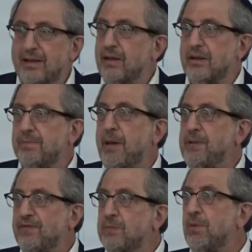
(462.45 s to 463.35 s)
uh,
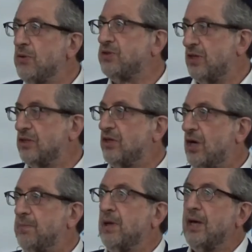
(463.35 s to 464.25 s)
maybe even most of the
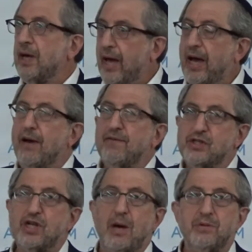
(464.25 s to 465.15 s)
time, have a
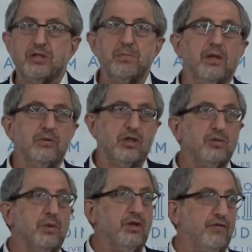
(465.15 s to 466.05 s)
Shabbos meal
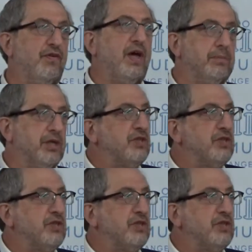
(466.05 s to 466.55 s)
just with your family.